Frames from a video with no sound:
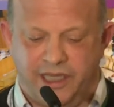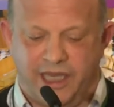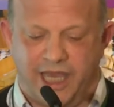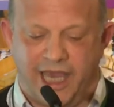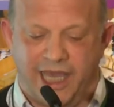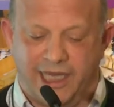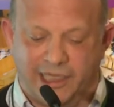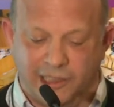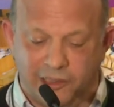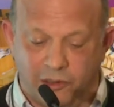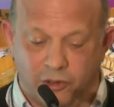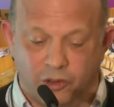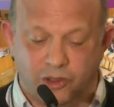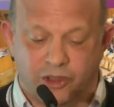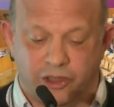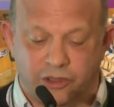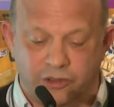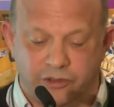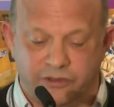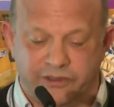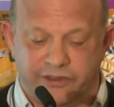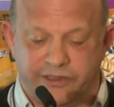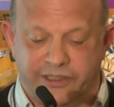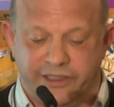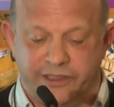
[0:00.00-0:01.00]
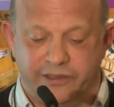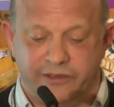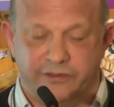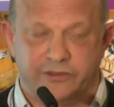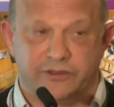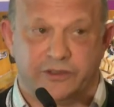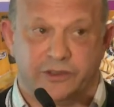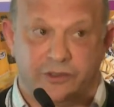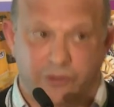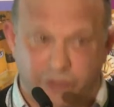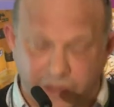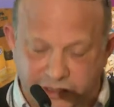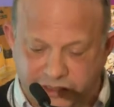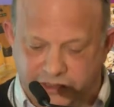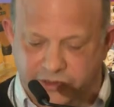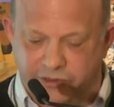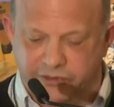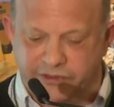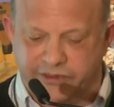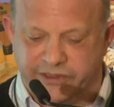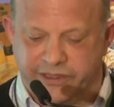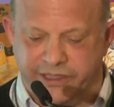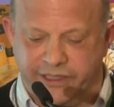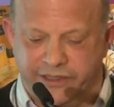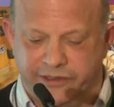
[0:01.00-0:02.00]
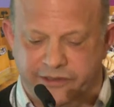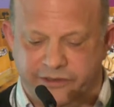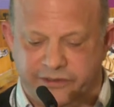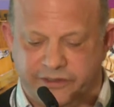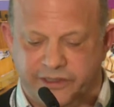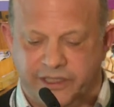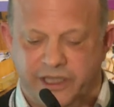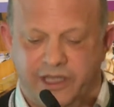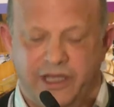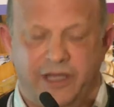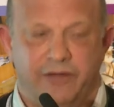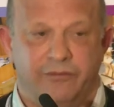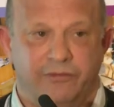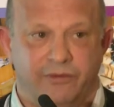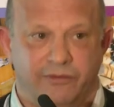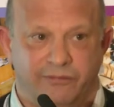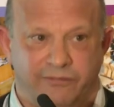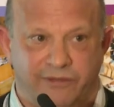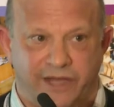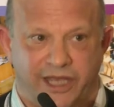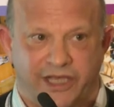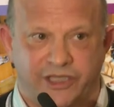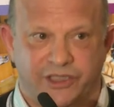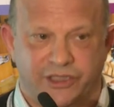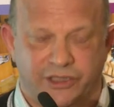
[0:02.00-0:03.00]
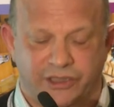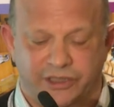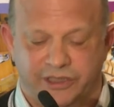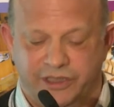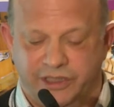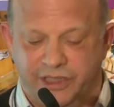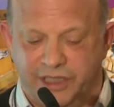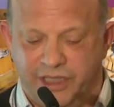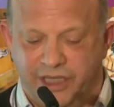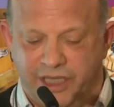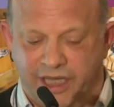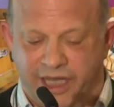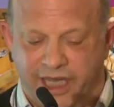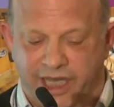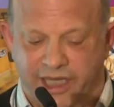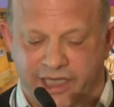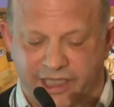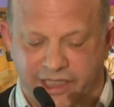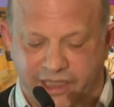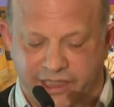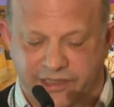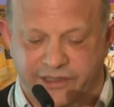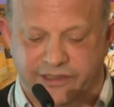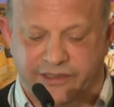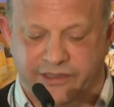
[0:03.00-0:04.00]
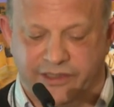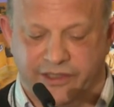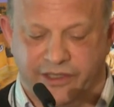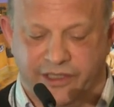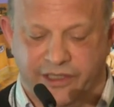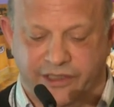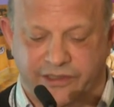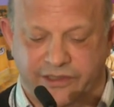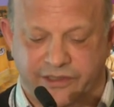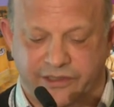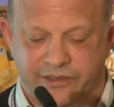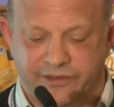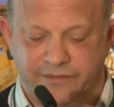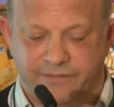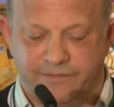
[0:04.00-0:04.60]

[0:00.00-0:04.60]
analytical skills, critical skills, reflection, and insight.